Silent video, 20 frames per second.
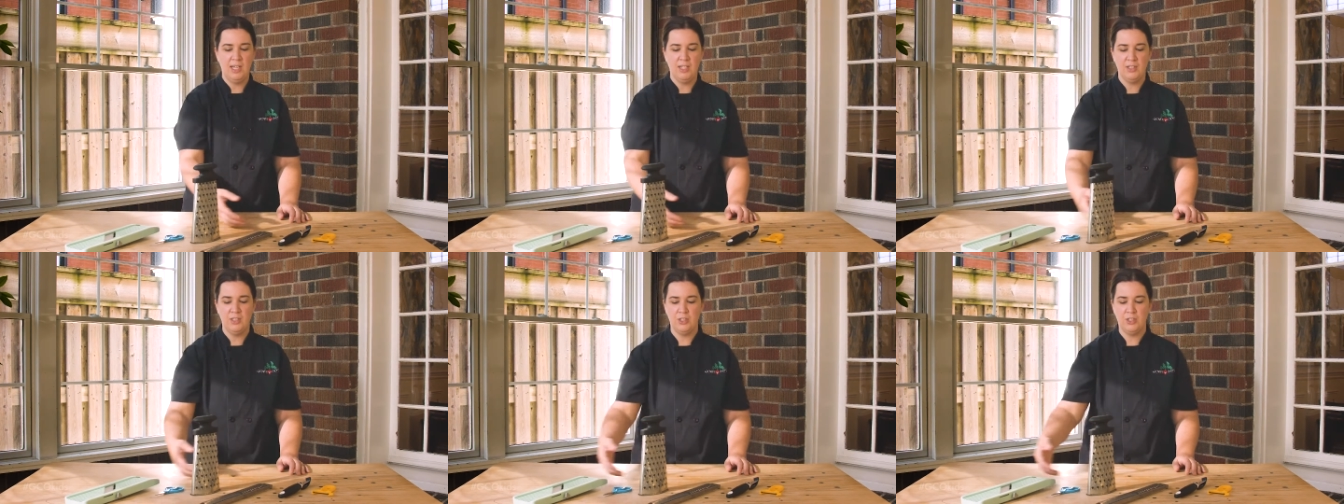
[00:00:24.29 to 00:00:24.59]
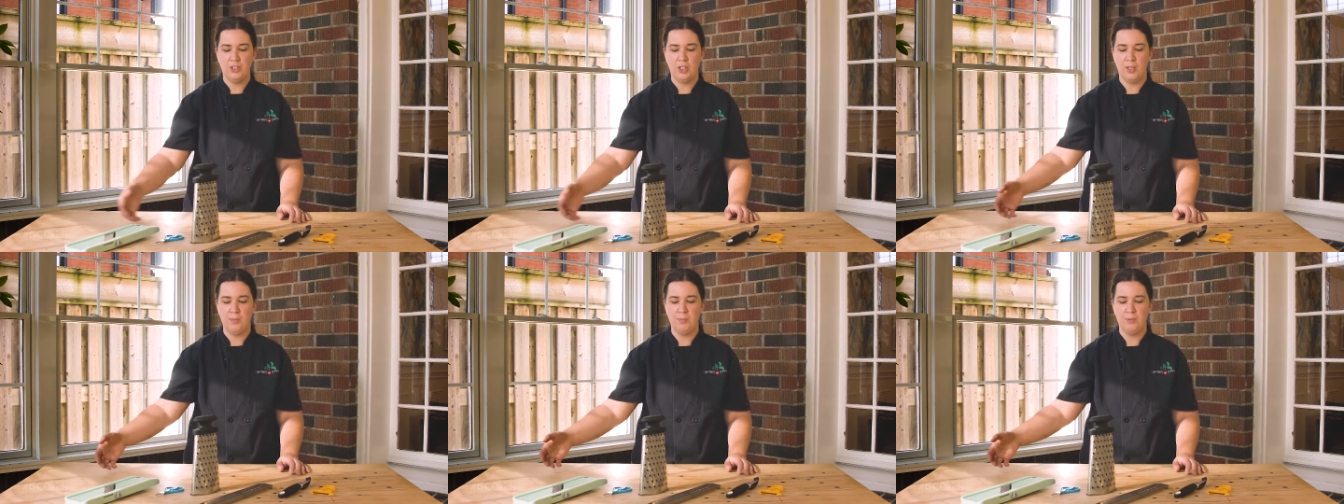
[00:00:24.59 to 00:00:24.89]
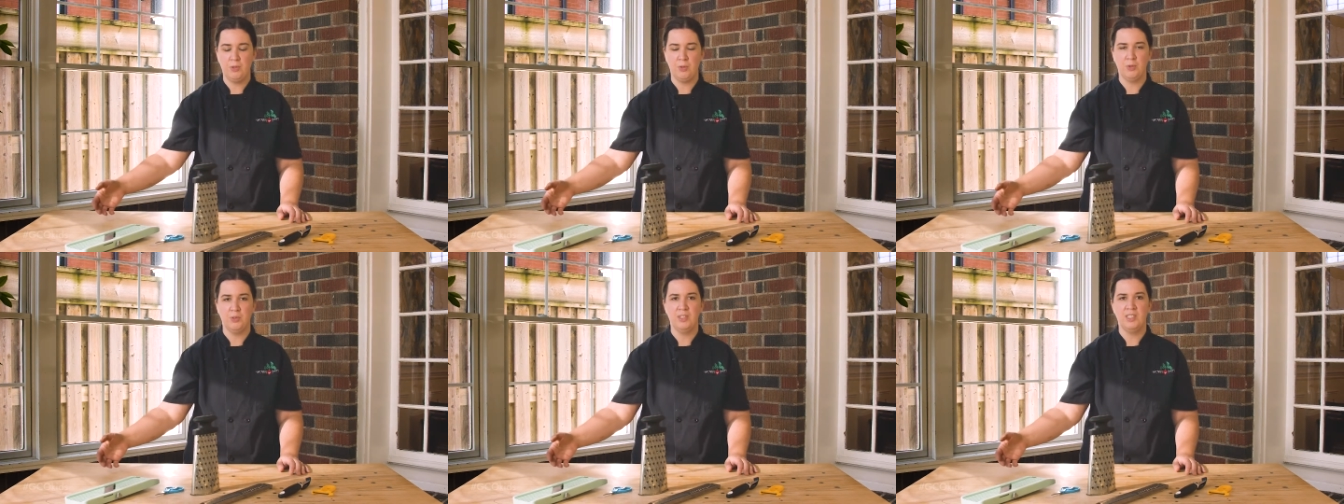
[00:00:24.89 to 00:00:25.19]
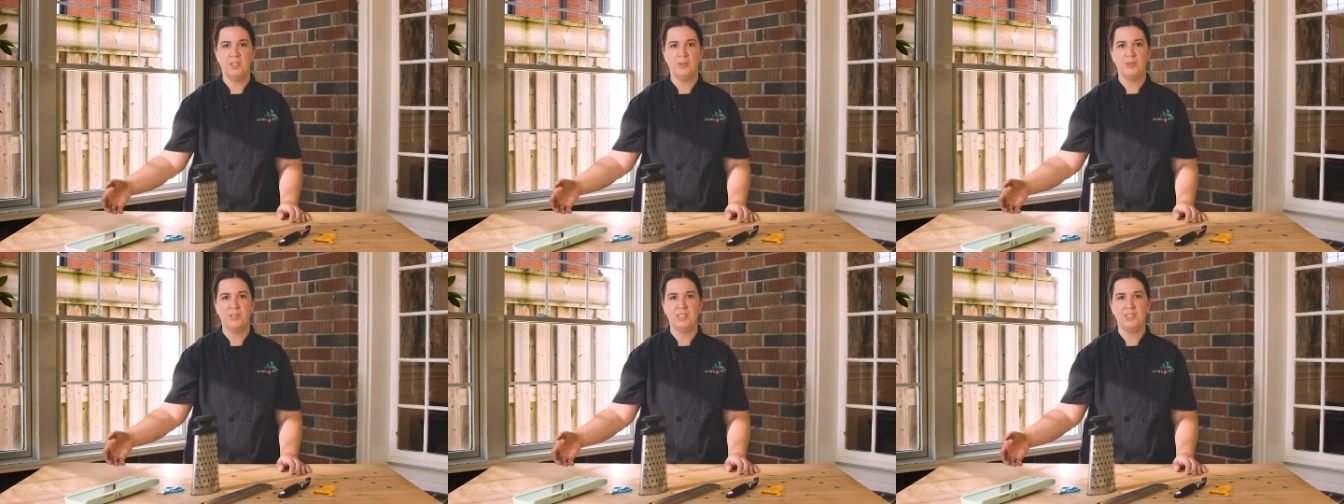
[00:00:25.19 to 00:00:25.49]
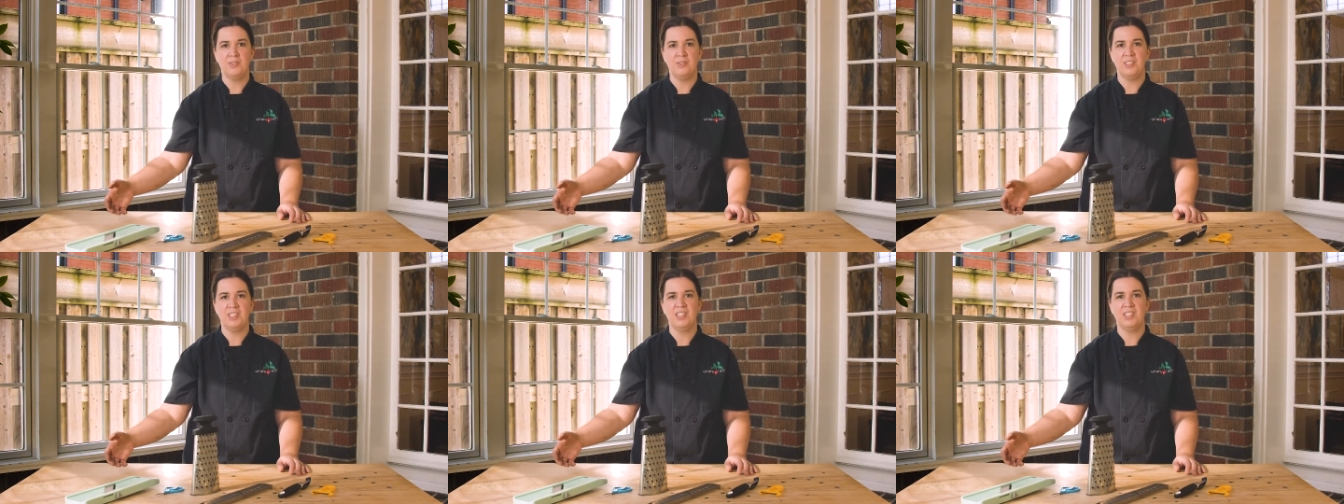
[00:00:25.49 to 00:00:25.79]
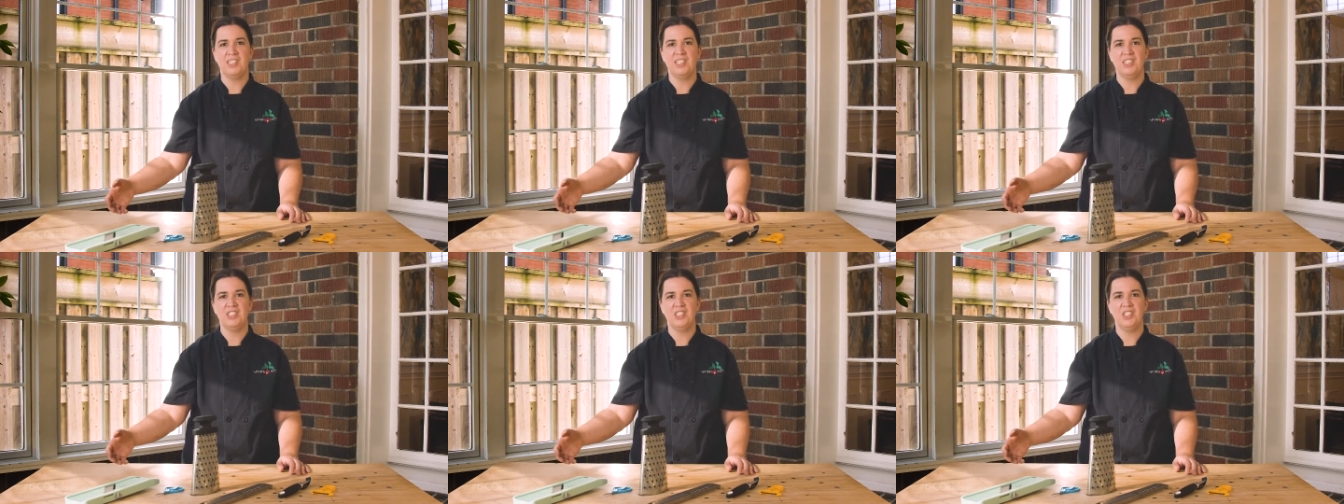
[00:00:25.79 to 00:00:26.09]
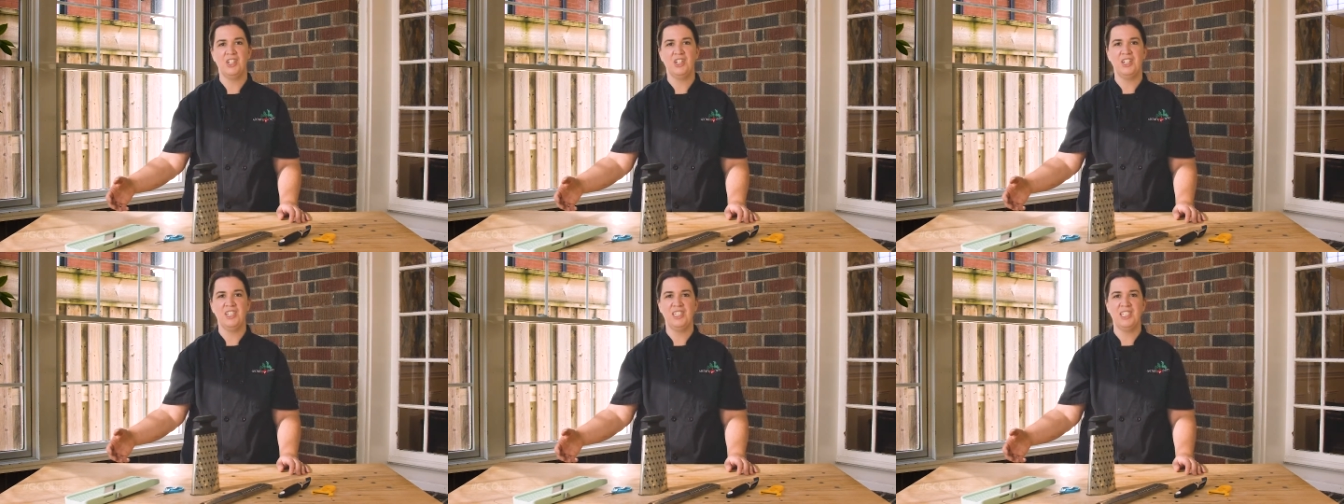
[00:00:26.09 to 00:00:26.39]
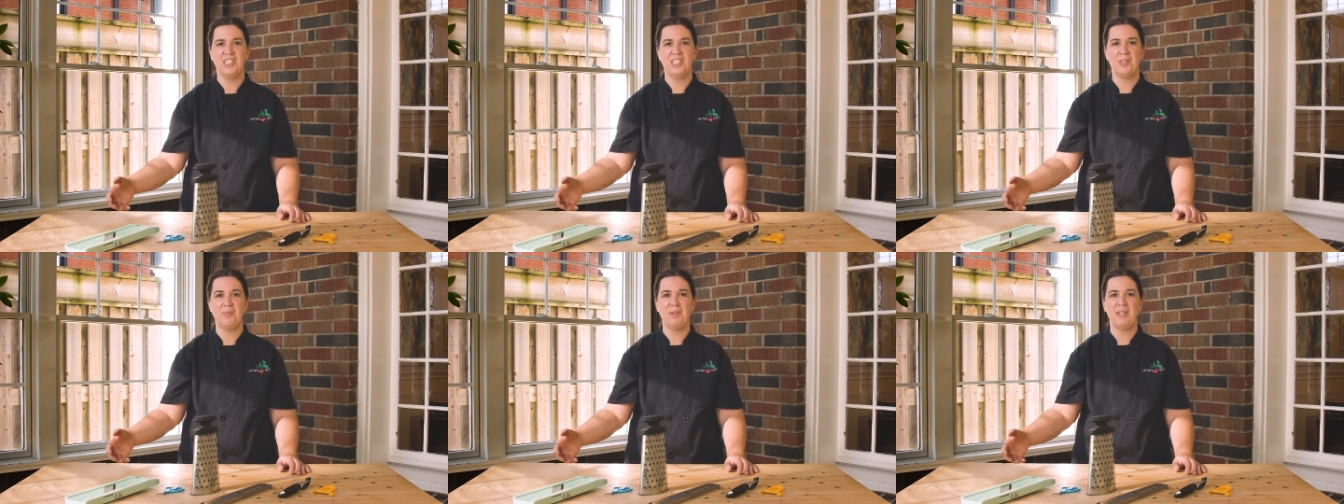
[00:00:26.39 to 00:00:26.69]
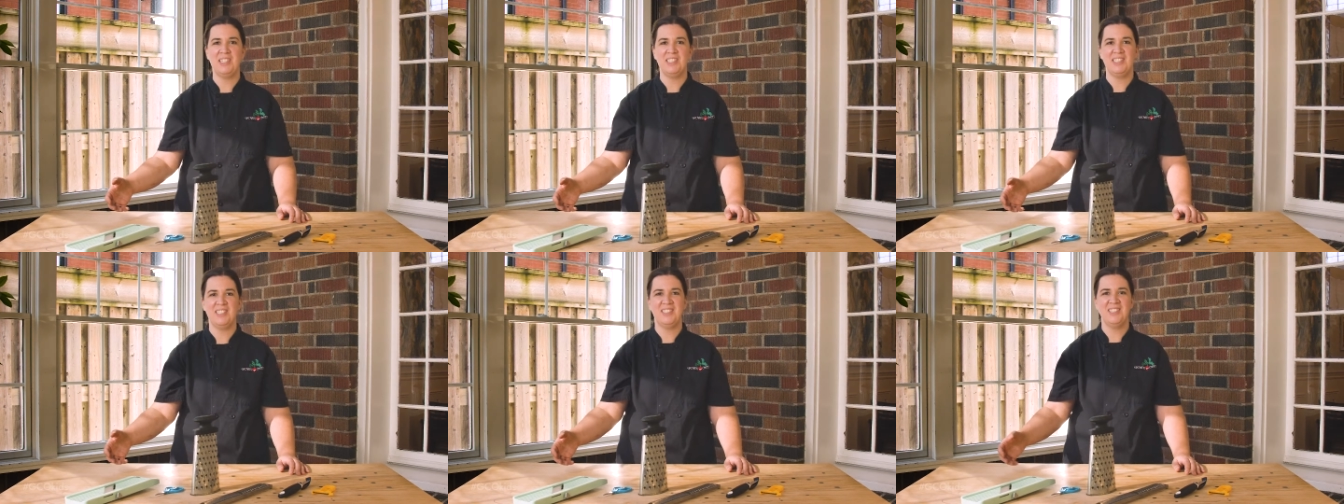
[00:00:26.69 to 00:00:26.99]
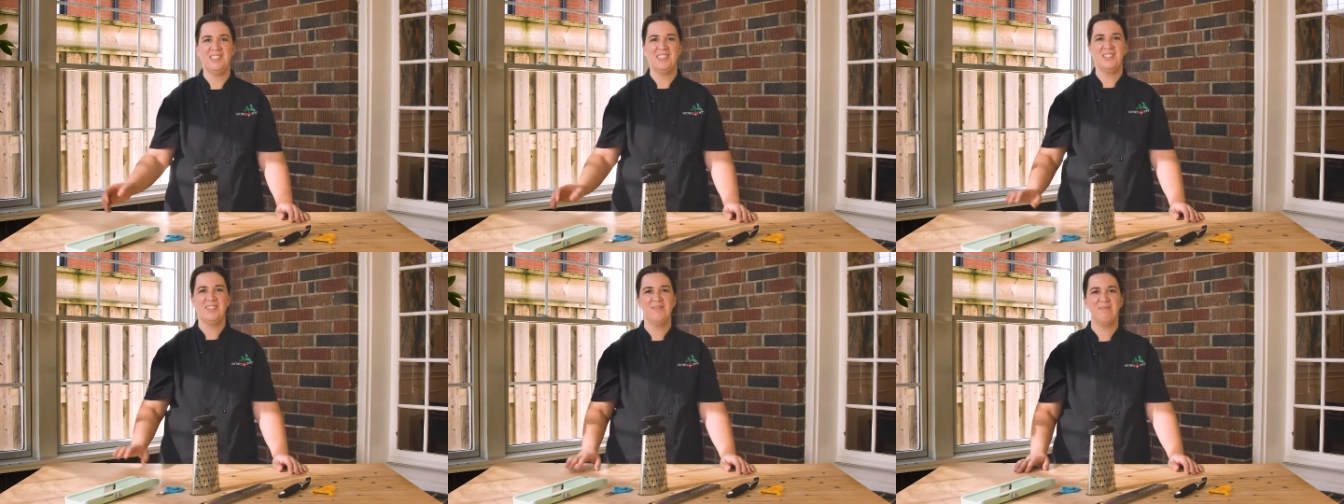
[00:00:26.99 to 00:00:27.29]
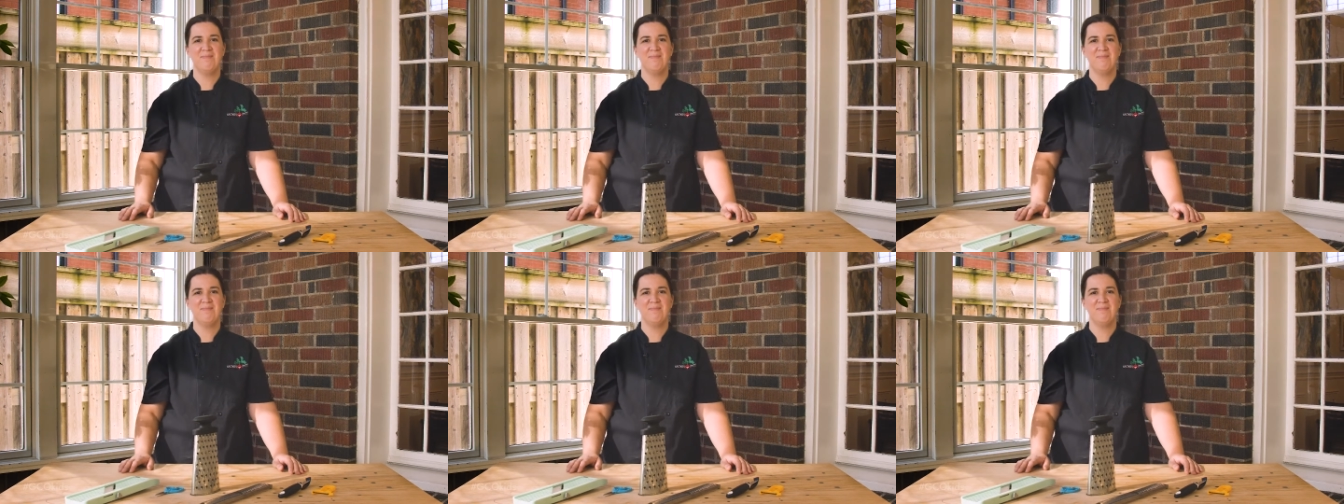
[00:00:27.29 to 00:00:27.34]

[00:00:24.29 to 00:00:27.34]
other sharp tools that we use in a kitchen on a daily basis.